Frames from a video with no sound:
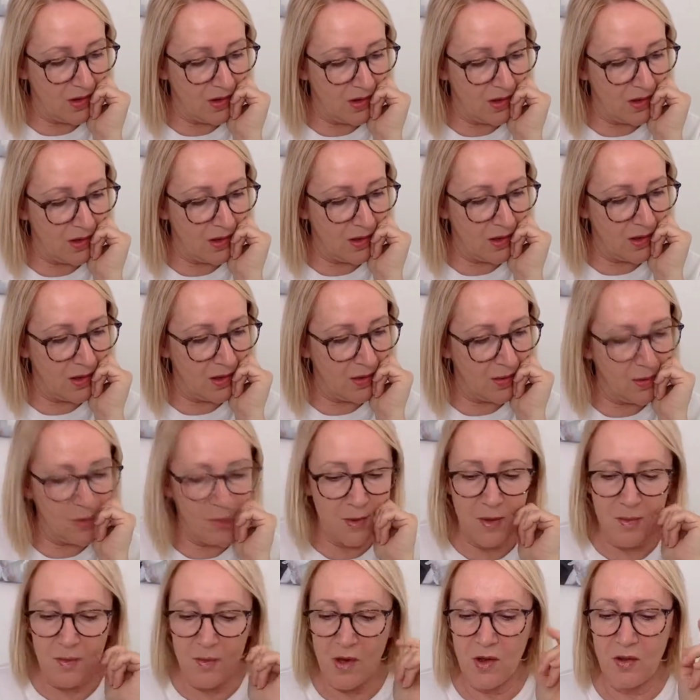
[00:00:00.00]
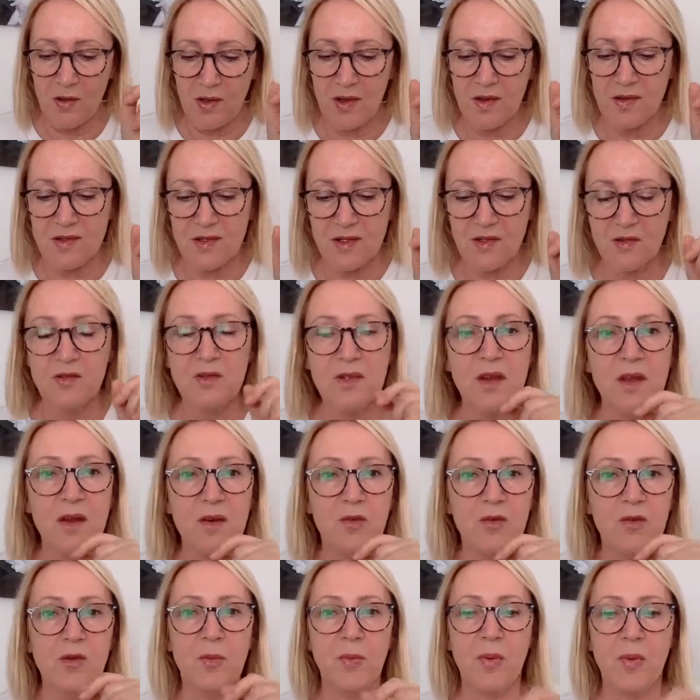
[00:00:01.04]
um, um, um okay, so
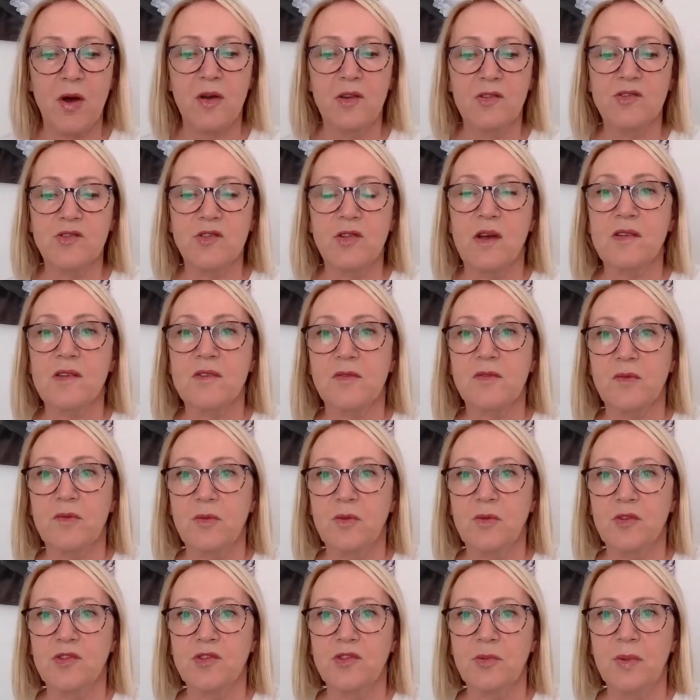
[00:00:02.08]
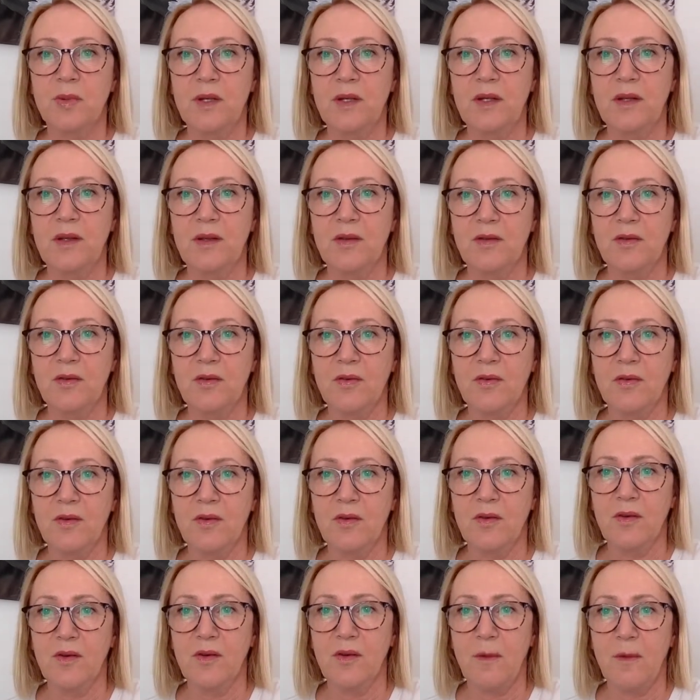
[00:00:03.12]
never apologize for what you believe.
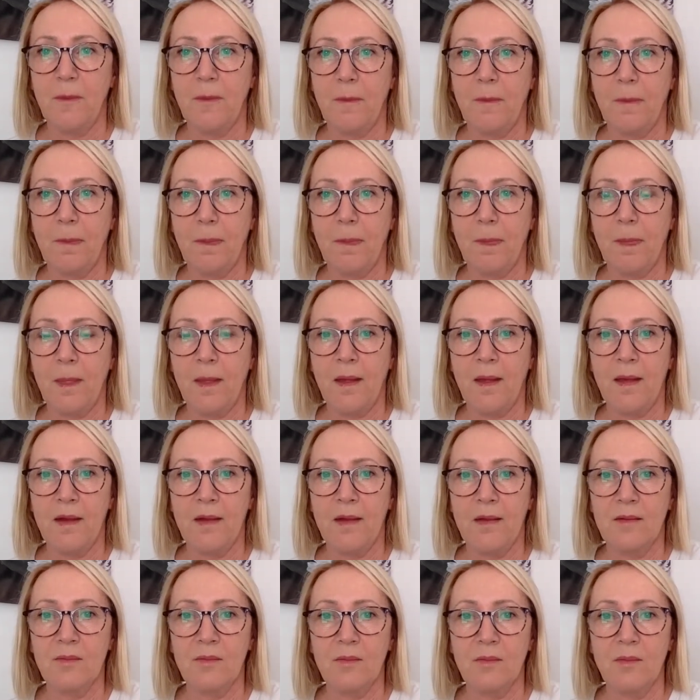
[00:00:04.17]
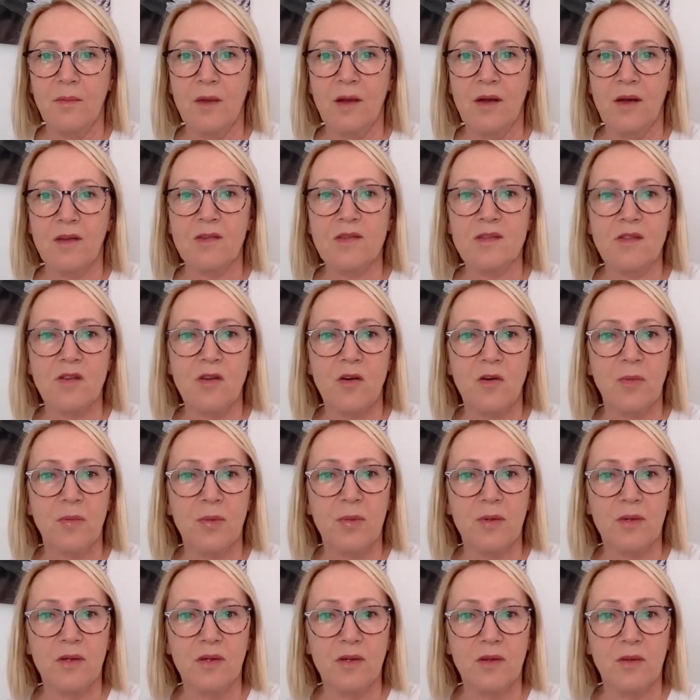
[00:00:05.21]
And my
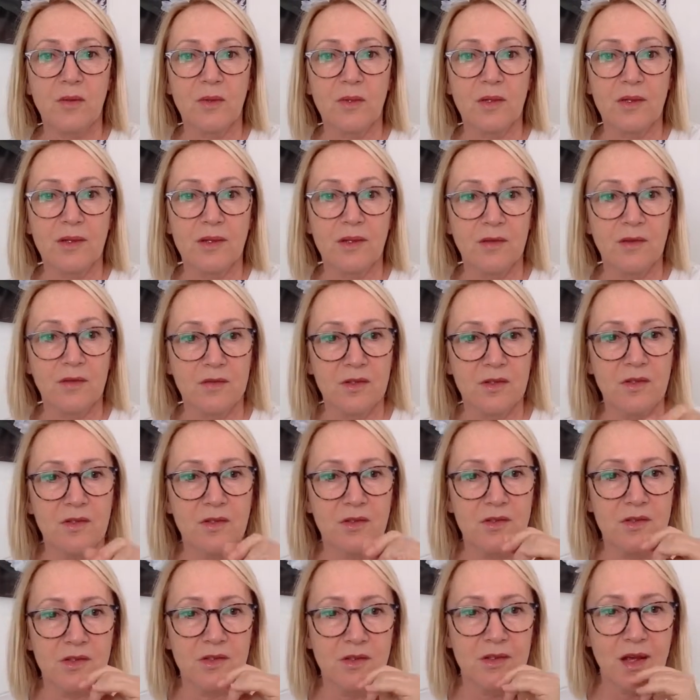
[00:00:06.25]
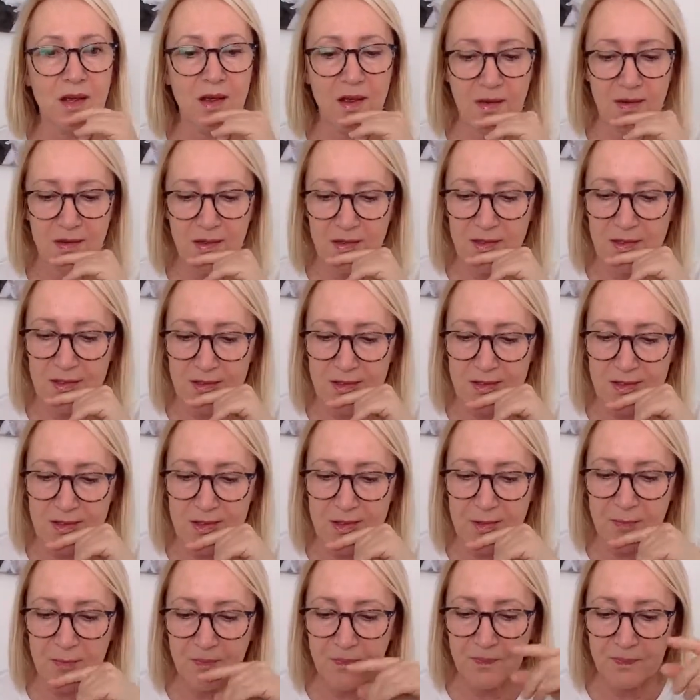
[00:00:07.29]
example that I want to give to you today
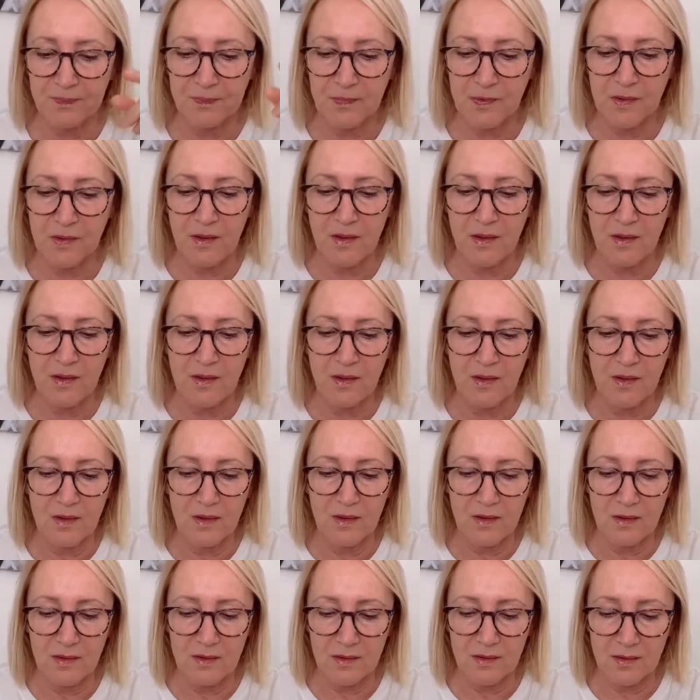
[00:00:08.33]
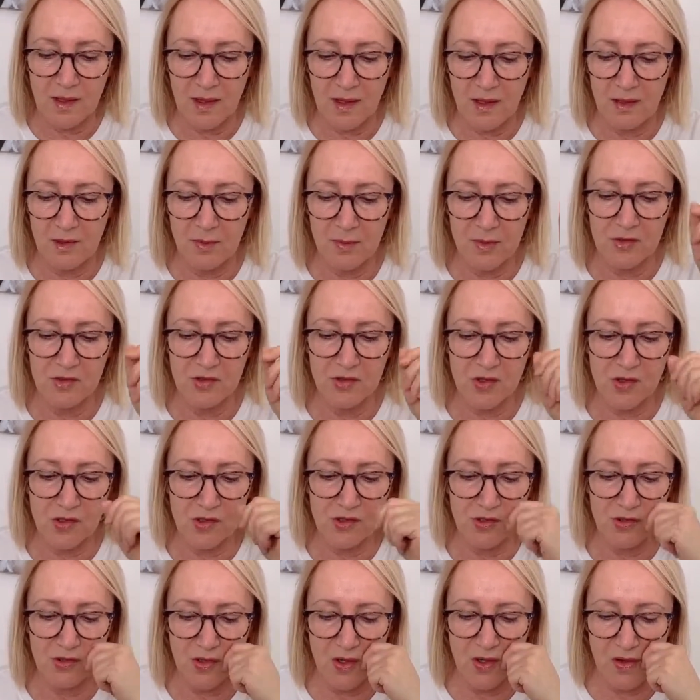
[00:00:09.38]
is Caleb and
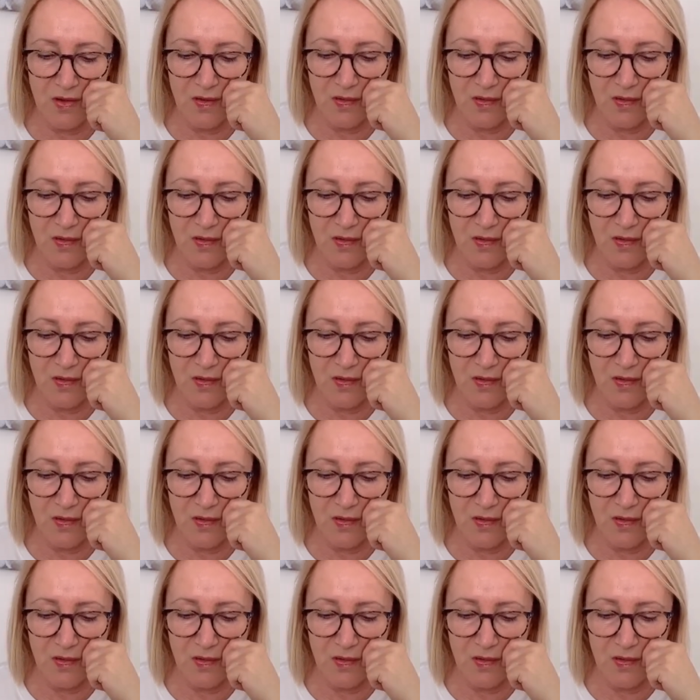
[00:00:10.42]
Joshua